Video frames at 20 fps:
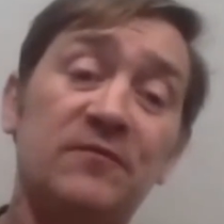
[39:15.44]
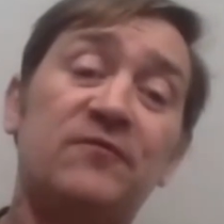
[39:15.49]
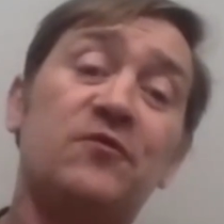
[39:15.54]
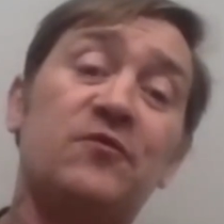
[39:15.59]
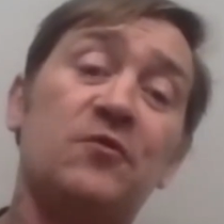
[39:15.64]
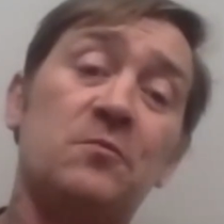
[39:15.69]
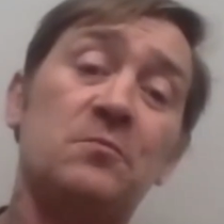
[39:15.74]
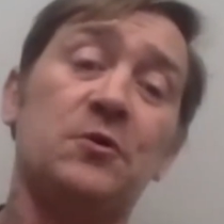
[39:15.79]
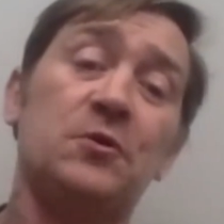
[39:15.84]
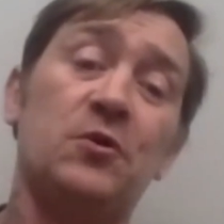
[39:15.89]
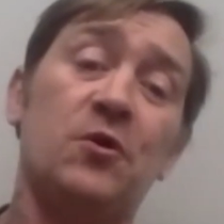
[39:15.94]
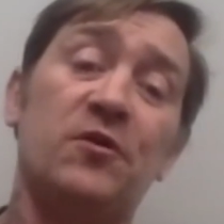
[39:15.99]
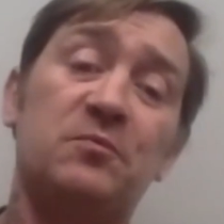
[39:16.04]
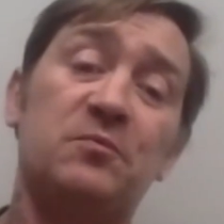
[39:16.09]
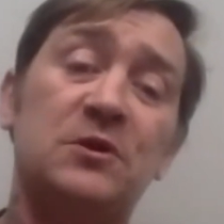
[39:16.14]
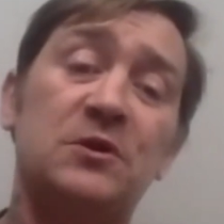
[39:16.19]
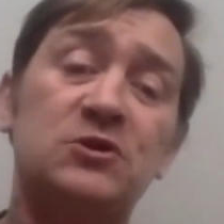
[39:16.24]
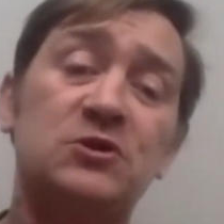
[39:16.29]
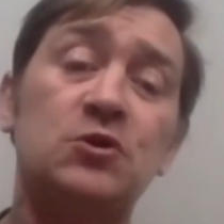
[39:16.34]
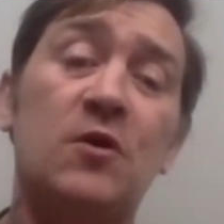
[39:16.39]
from the north,
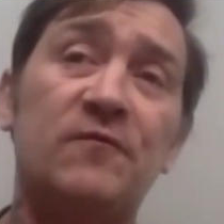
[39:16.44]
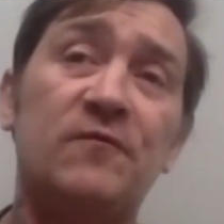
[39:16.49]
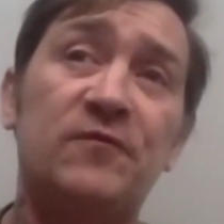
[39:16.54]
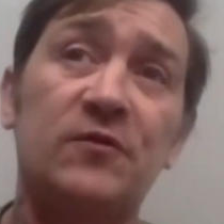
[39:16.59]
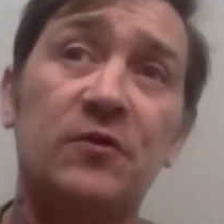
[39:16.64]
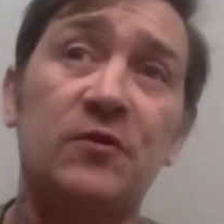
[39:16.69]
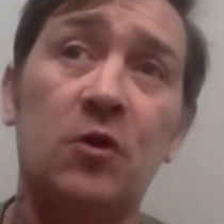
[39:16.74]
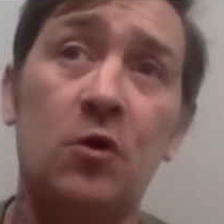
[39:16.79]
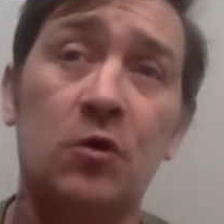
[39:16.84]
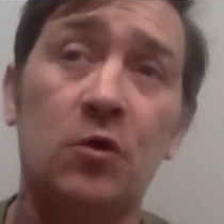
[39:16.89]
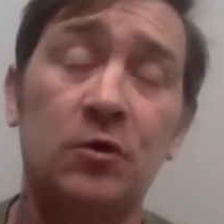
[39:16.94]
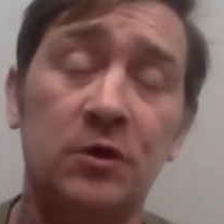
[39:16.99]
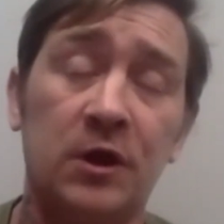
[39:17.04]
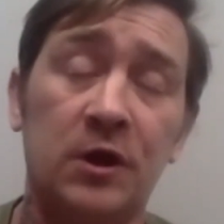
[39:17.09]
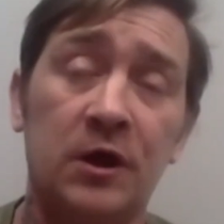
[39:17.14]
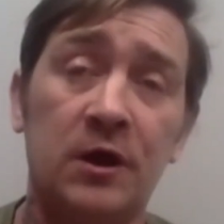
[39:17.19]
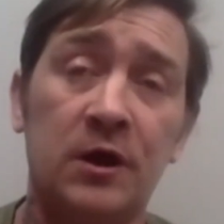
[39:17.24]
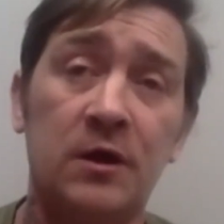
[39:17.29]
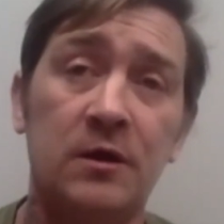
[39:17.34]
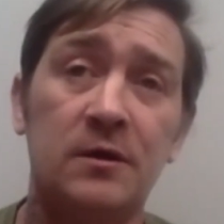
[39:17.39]
but it's not for long,
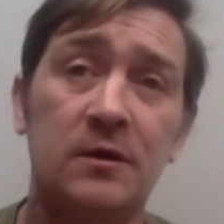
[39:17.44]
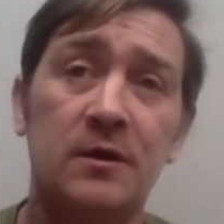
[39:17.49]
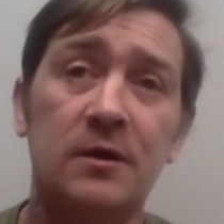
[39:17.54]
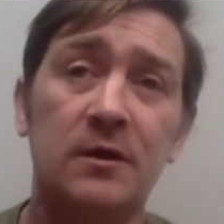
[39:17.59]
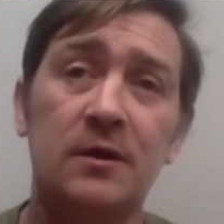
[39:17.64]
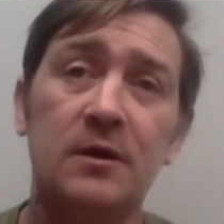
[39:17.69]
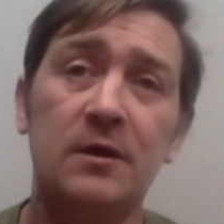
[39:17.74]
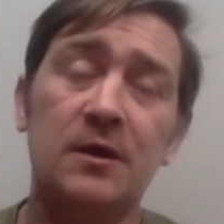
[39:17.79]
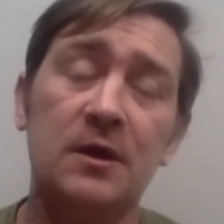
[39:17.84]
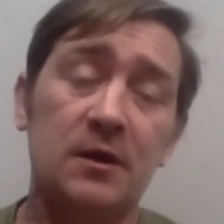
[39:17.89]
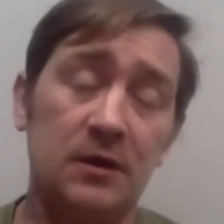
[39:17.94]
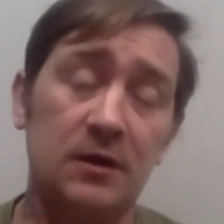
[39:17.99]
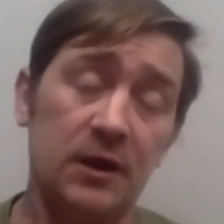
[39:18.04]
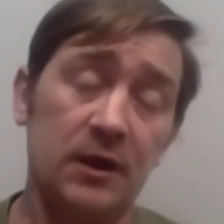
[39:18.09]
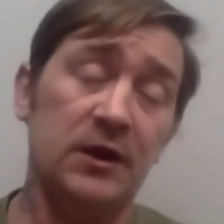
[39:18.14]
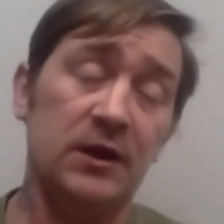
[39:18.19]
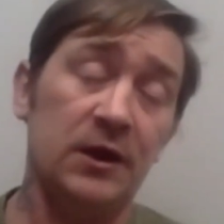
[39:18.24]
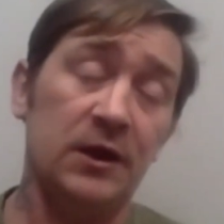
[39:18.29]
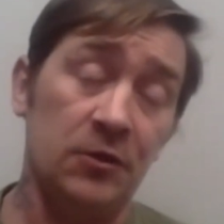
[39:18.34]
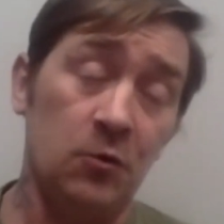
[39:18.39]
yeah?
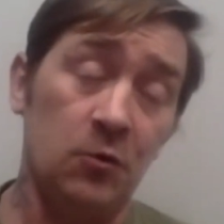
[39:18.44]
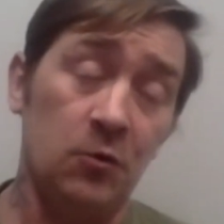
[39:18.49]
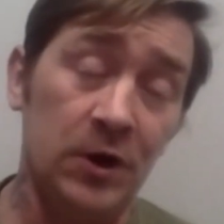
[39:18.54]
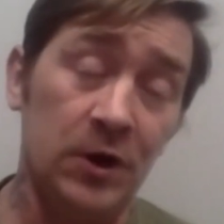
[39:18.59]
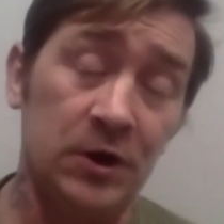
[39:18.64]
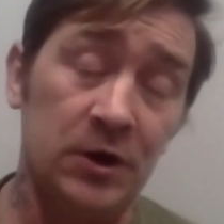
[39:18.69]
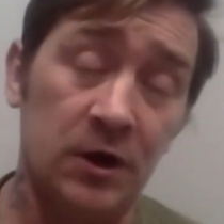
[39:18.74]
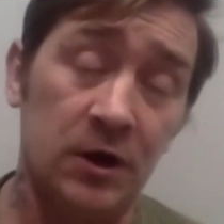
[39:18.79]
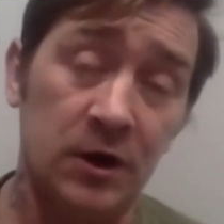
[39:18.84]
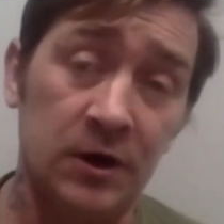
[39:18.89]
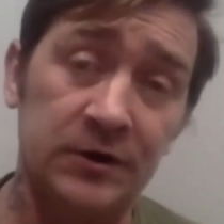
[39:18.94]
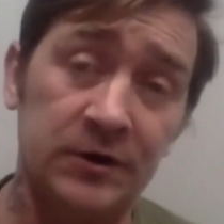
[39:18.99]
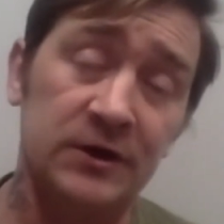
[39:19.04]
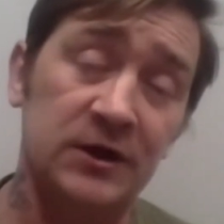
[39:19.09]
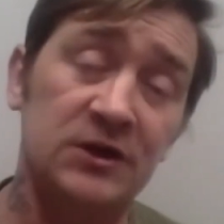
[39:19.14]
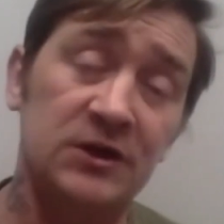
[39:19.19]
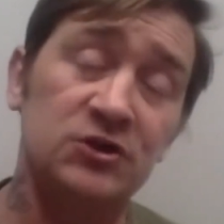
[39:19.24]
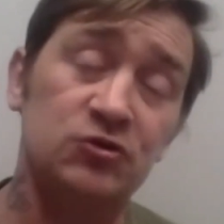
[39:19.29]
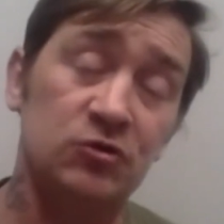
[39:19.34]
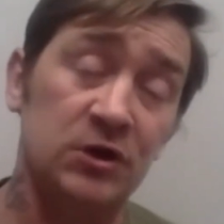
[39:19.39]
Like in the winter, it
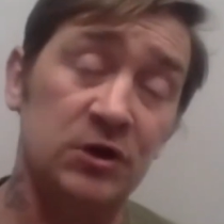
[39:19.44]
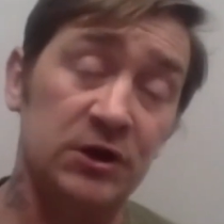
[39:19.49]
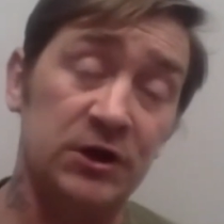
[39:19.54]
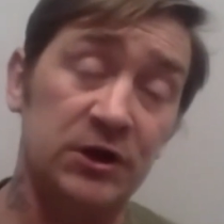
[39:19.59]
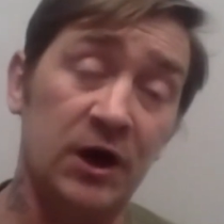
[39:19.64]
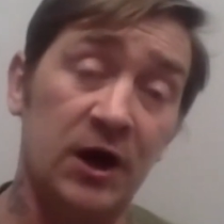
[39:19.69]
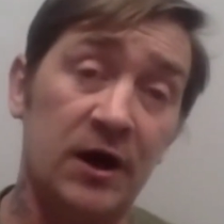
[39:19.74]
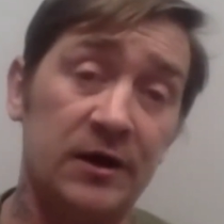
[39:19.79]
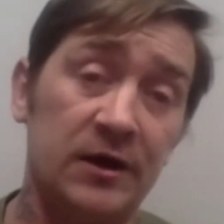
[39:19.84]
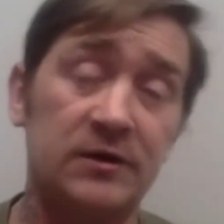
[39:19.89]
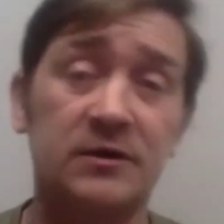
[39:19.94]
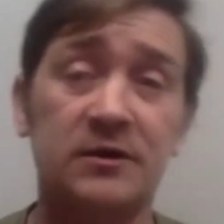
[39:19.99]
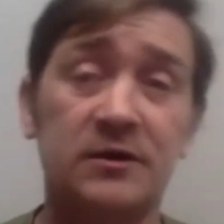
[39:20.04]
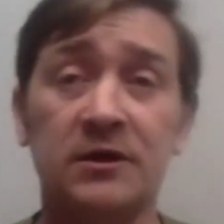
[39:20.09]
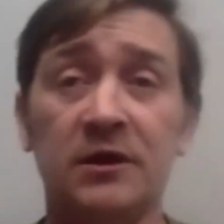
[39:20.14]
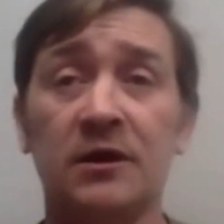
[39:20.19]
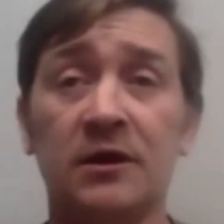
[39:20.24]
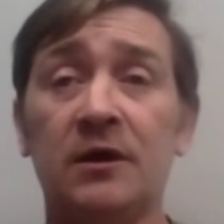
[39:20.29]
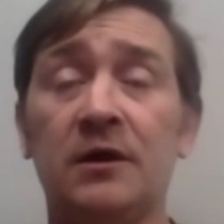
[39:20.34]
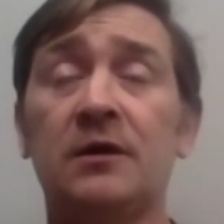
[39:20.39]
gets really dark,
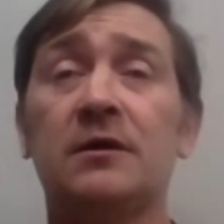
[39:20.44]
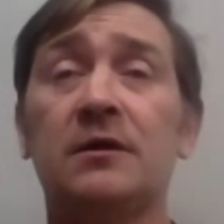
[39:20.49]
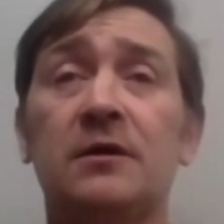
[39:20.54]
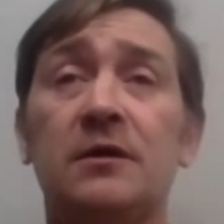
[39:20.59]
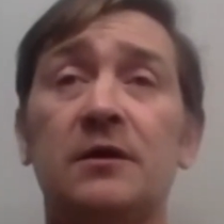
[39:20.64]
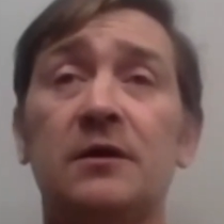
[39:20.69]
yeah?